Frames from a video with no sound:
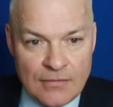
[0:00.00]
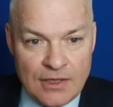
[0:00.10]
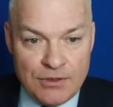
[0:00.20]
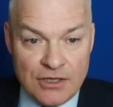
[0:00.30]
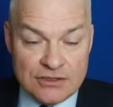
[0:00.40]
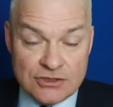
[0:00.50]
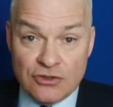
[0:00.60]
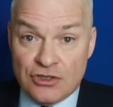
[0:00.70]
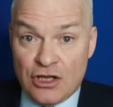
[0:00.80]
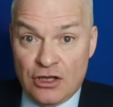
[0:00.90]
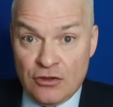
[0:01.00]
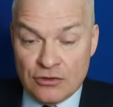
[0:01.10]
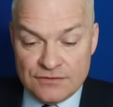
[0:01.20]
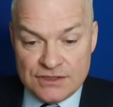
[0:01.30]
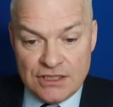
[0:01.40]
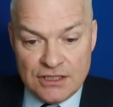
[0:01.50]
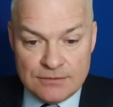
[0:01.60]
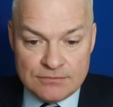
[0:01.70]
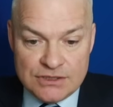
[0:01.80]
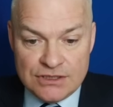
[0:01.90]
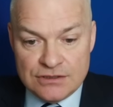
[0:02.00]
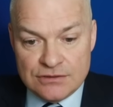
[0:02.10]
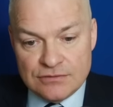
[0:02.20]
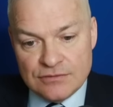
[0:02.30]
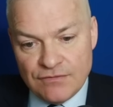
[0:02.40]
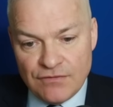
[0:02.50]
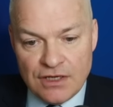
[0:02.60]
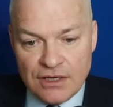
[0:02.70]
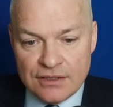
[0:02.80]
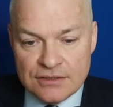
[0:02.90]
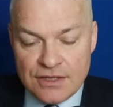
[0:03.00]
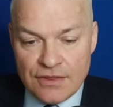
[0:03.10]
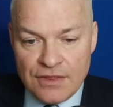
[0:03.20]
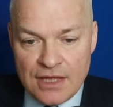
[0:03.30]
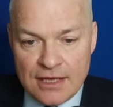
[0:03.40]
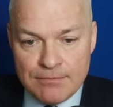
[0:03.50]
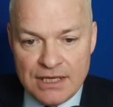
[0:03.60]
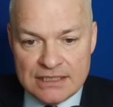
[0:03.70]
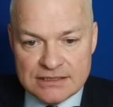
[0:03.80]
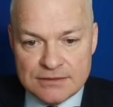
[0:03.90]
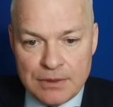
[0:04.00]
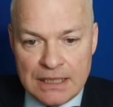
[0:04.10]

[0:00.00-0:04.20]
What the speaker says: The opponent's got a lot of time to find their best